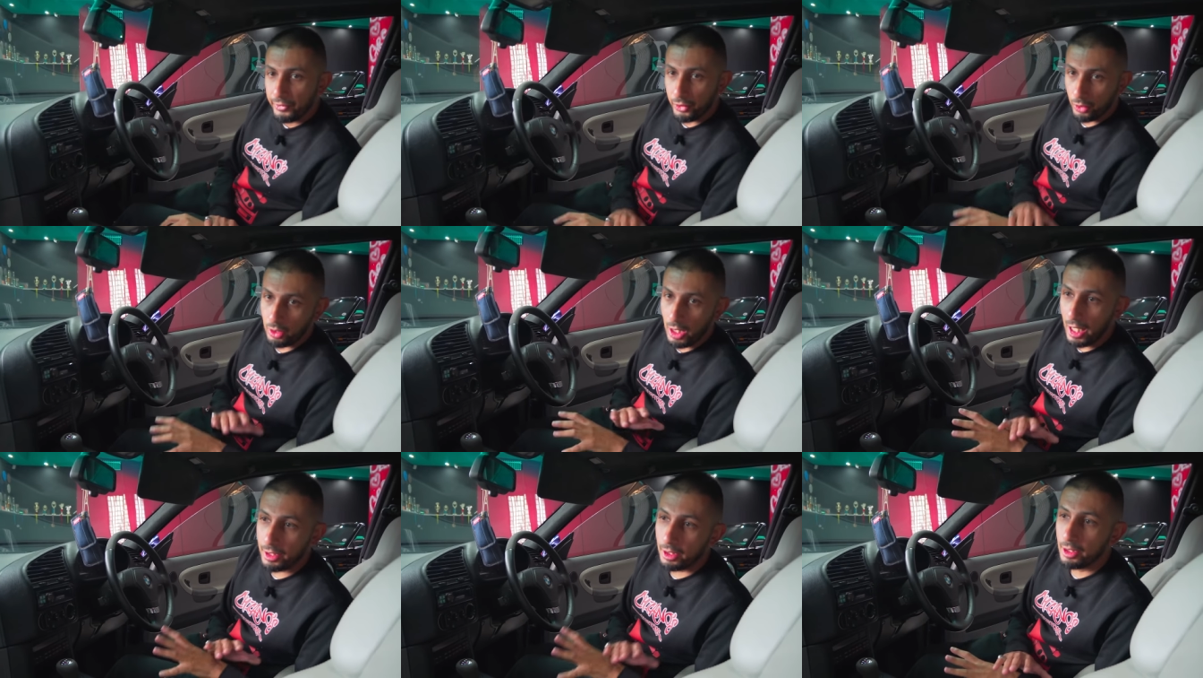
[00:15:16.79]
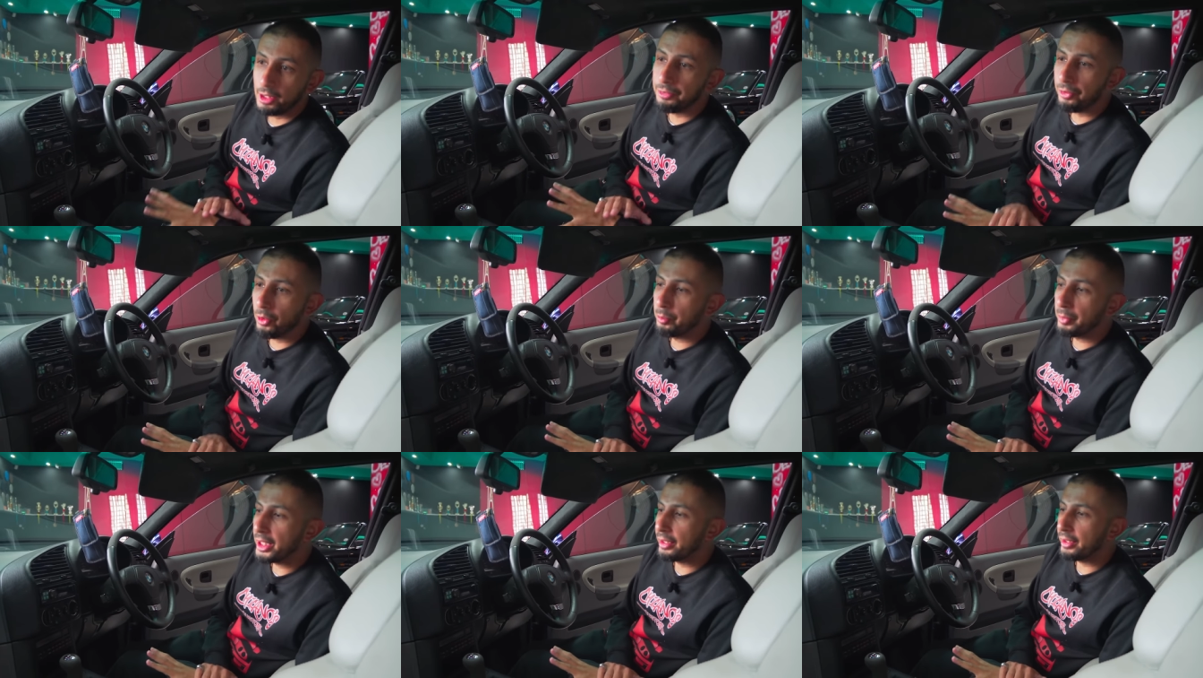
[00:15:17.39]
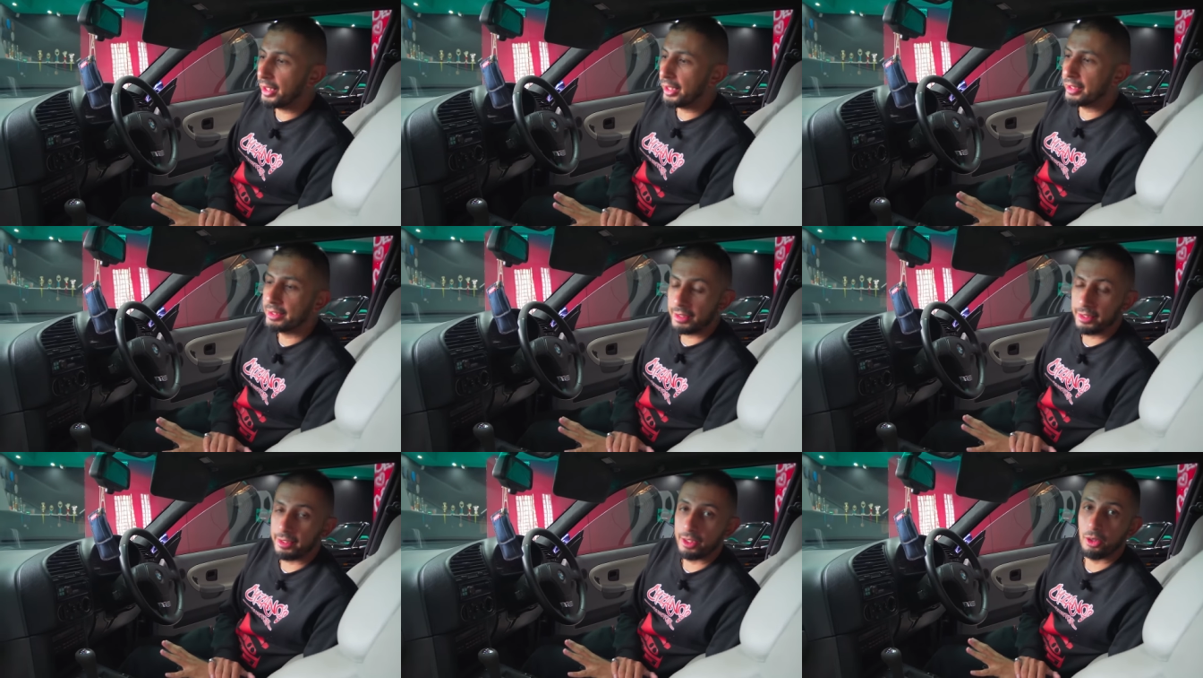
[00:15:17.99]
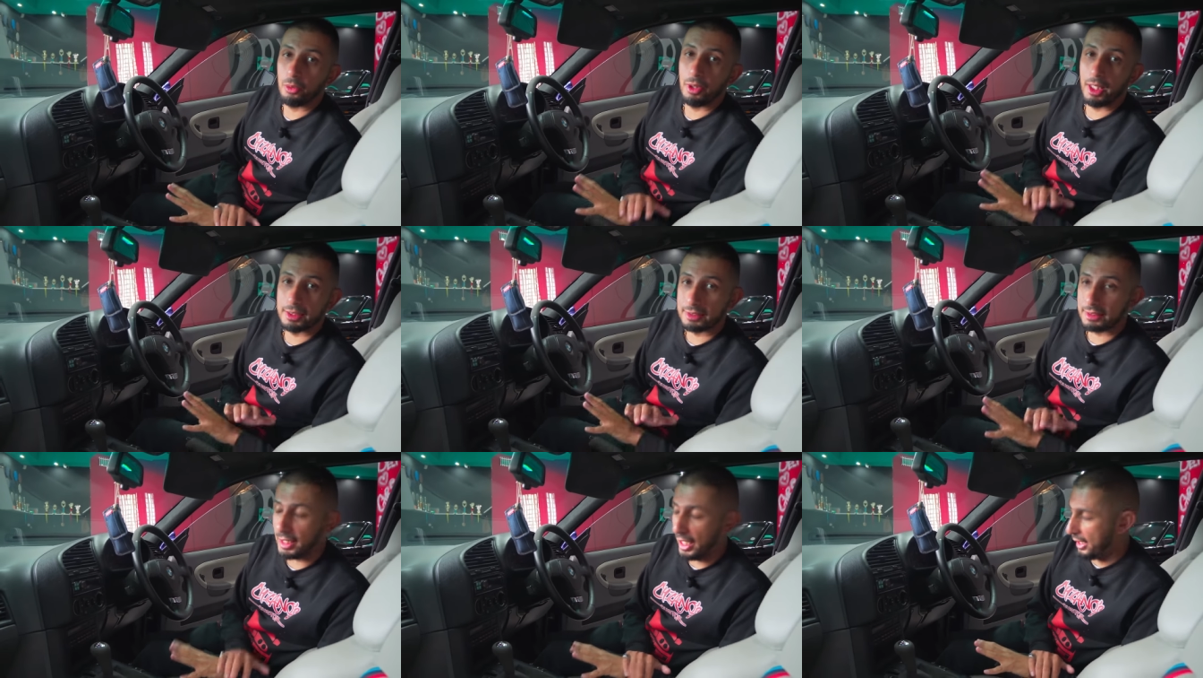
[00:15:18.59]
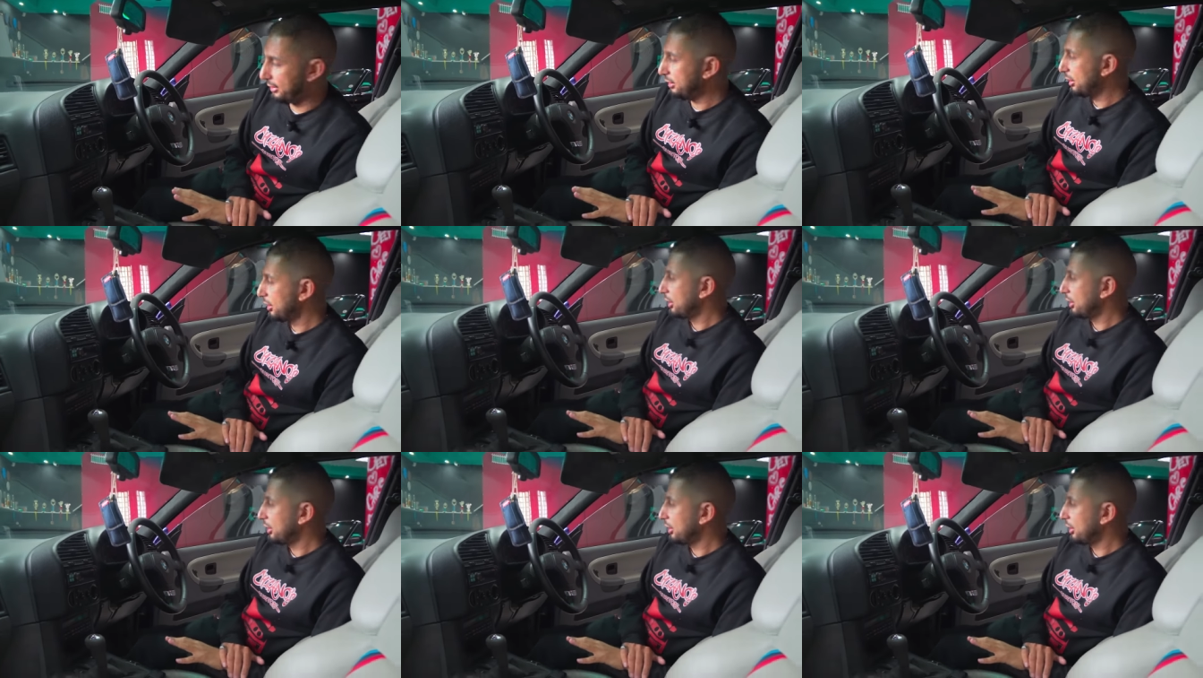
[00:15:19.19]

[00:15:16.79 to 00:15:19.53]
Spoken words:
So luckily for me, the interior was done.